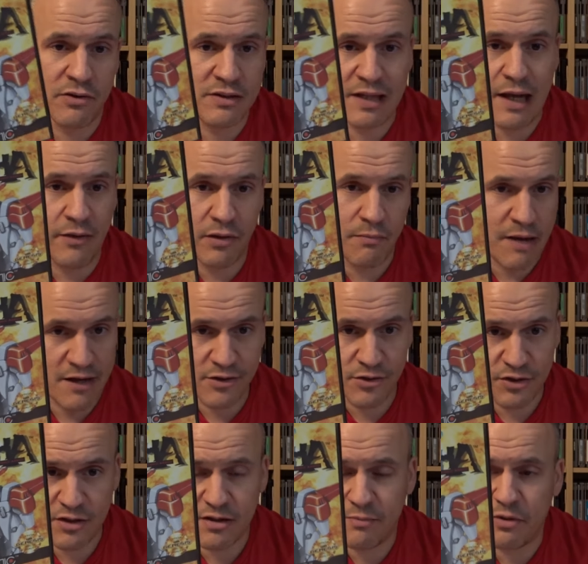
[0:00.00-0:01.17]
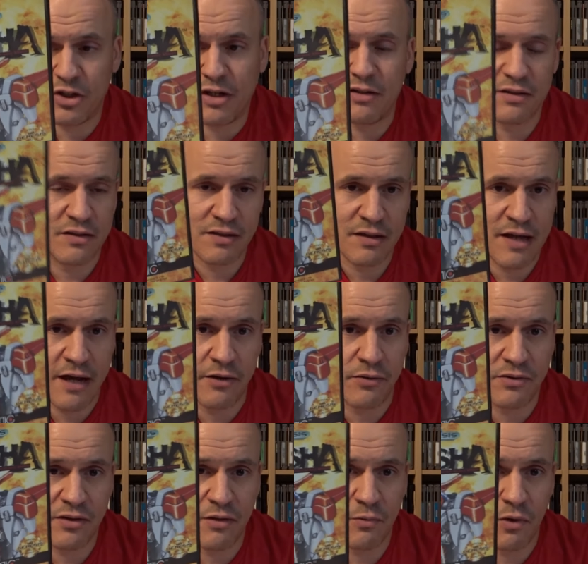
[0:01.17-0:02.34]
solid Master System and Genesis
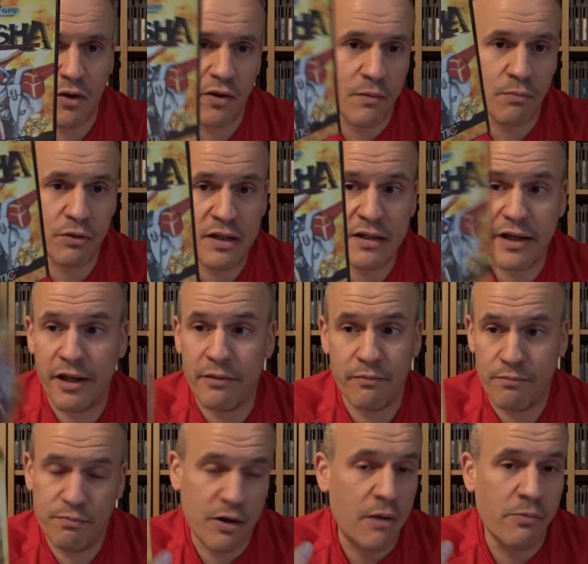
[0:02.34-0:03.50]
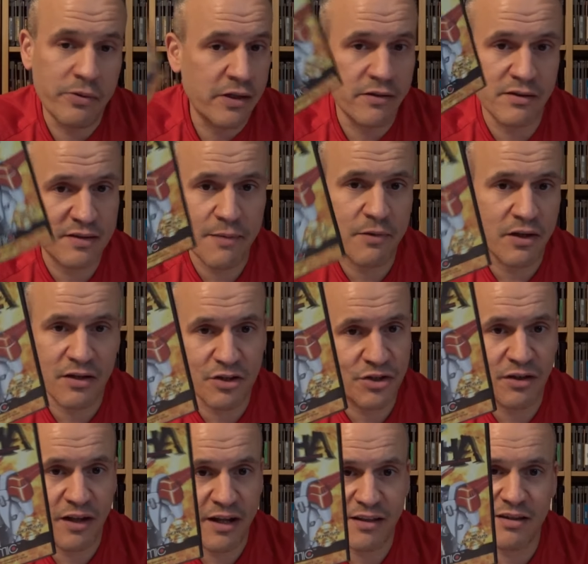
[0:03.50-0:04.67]
titles that were all complete and probably in the same
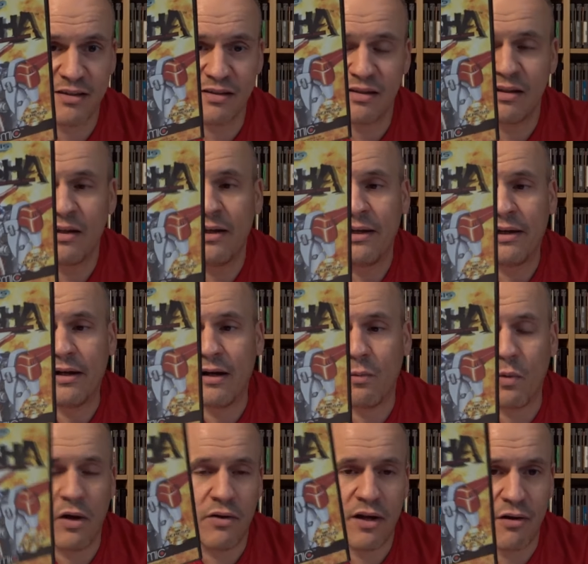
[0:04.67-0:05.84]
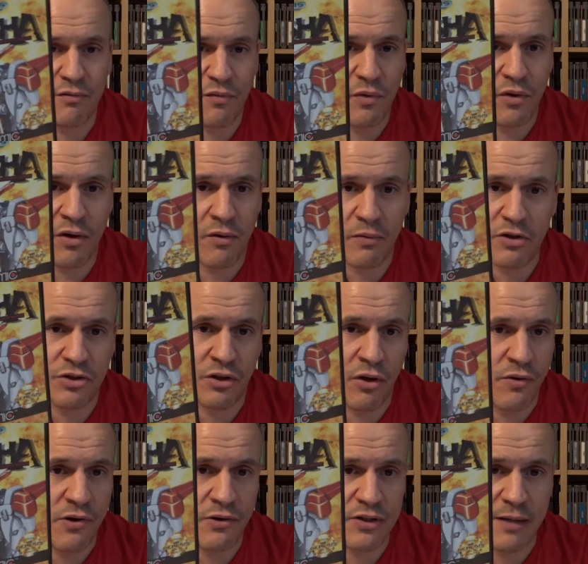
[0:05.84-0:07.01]
condition like this. Well cared for, original
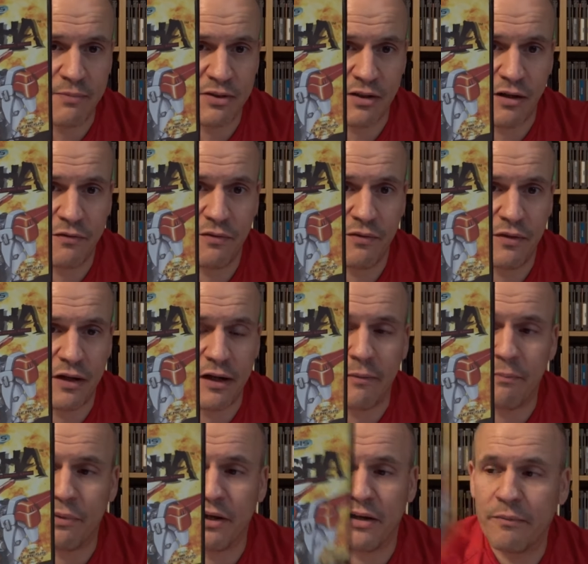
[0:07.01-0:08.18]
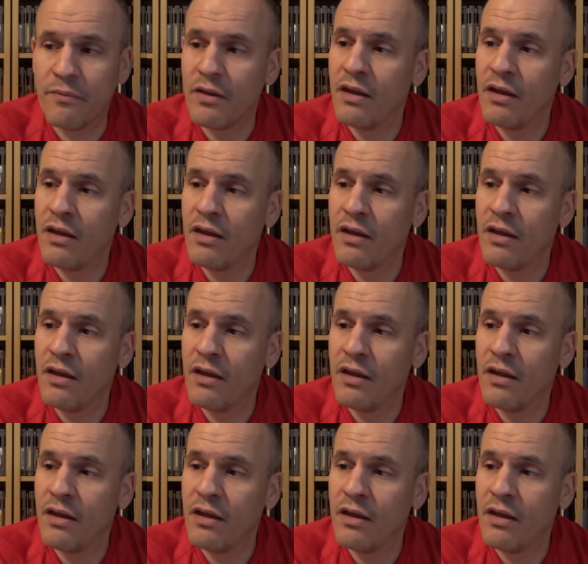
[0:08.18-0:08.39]
owner type stuff. But